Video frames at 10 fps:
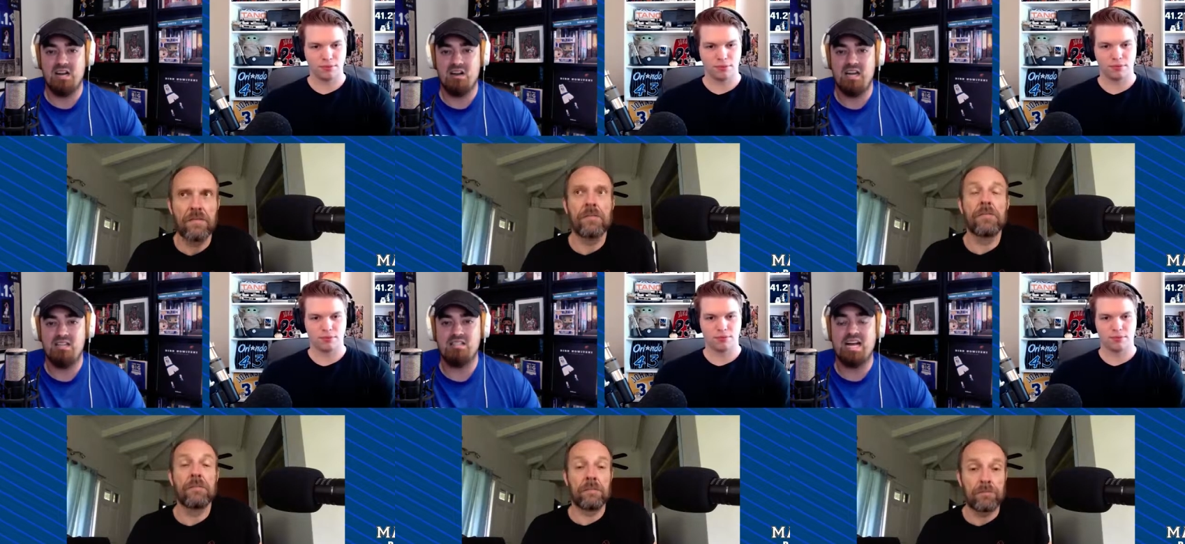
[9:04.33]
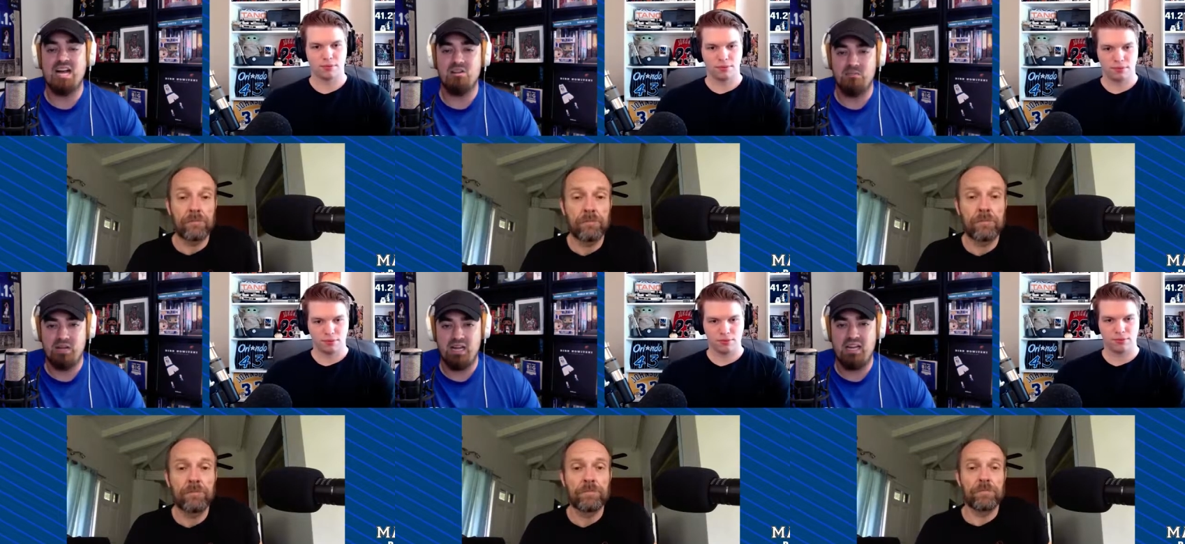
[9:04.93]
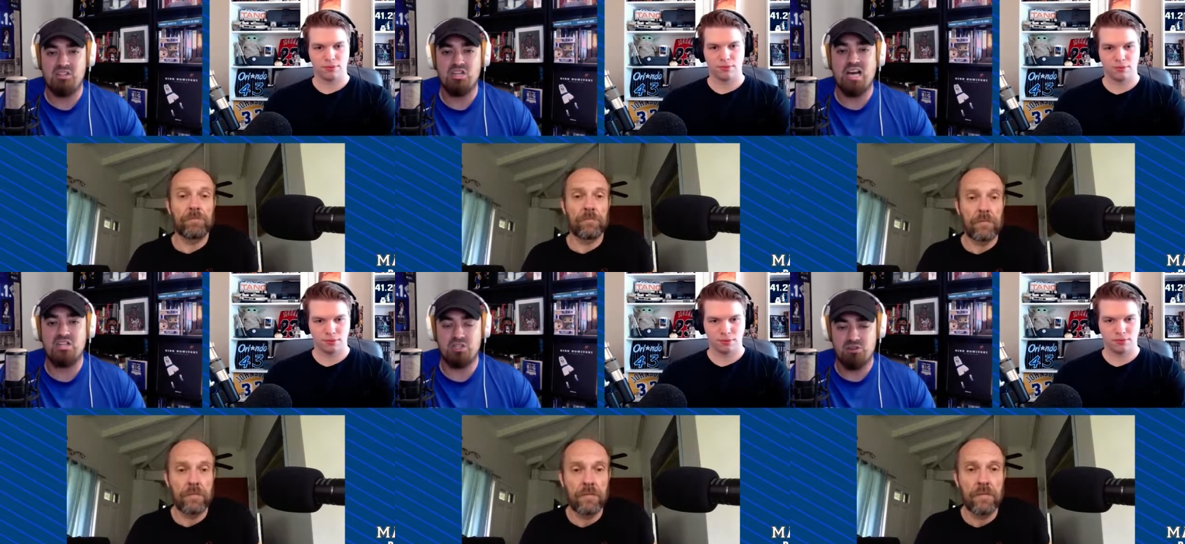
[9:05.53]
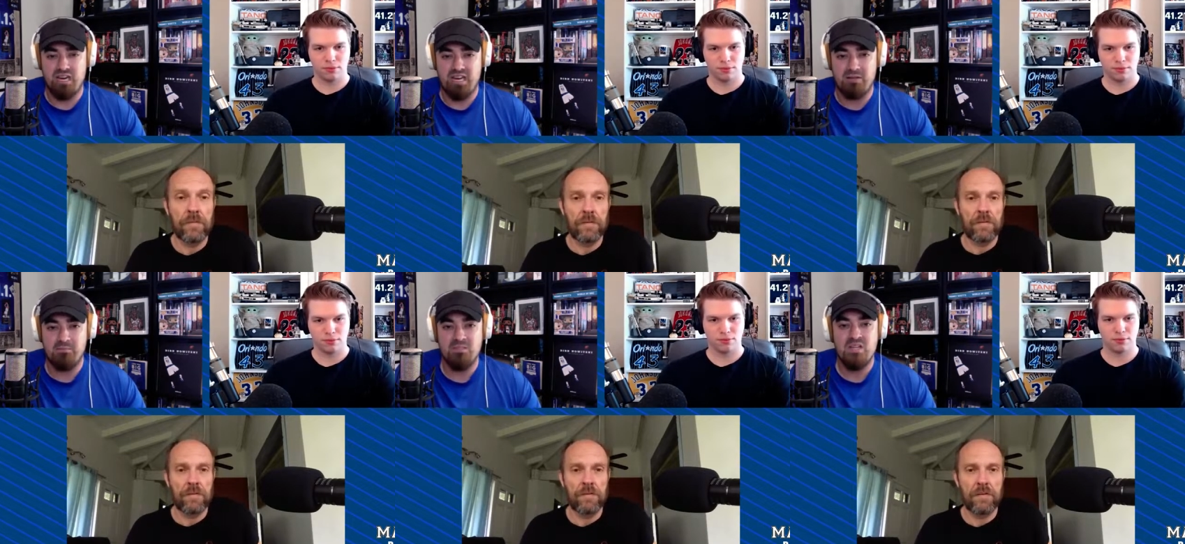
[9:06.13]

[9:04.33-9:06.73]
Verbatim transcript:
Speaker 1: Terry, Tyler Bey, Josh Green.